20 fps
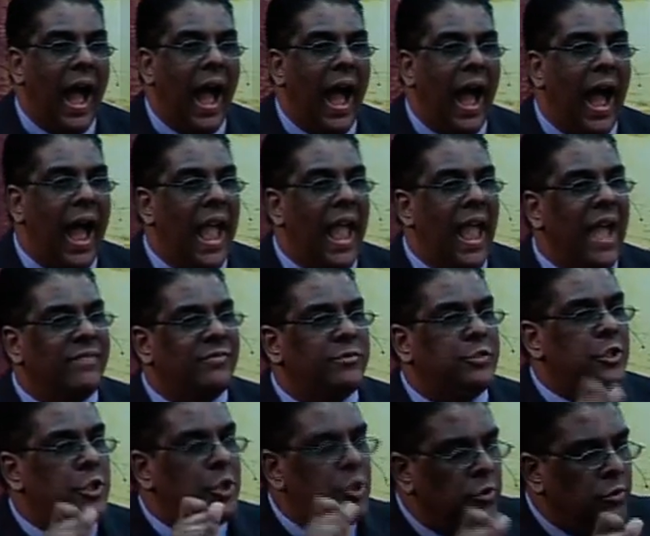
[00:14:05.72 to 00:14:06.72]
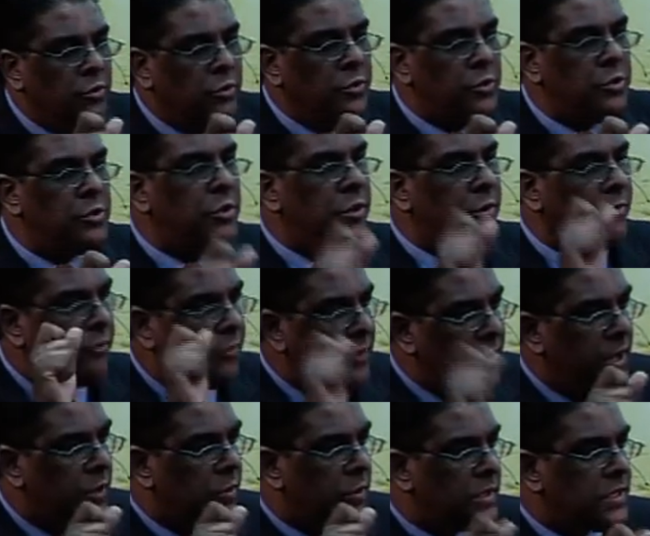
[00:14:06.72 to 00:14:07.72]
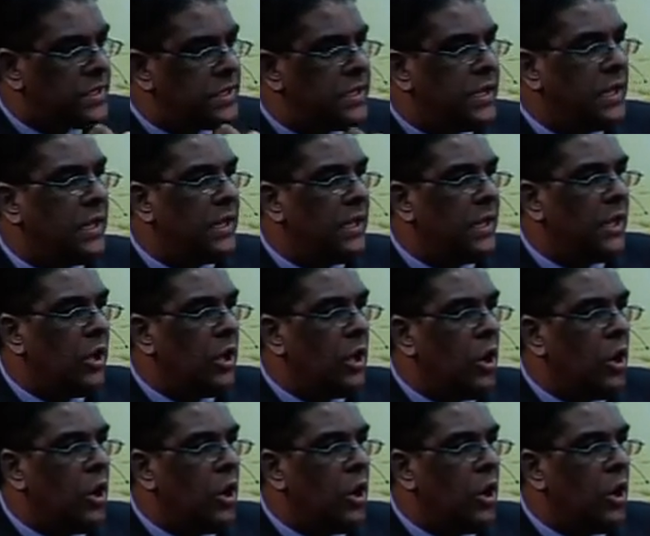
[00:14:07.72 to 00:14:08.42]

I have tuned to the frequency